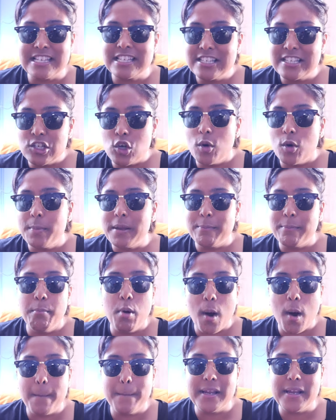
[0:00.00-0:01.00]
it still be
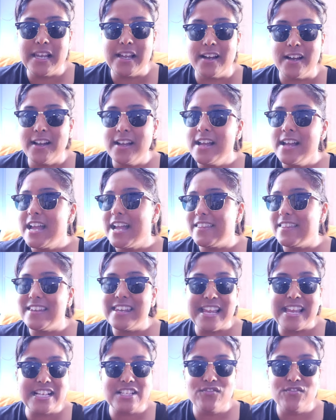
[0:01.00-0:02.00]
popular in the
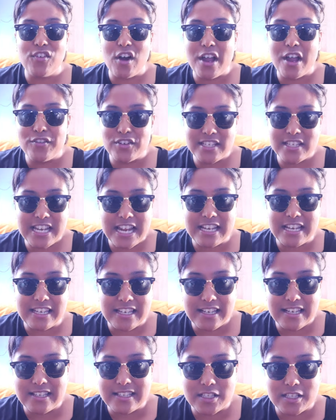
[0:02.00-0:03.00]
next 5 to 10
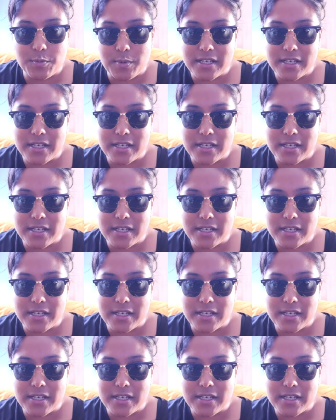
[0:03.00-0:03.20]
years,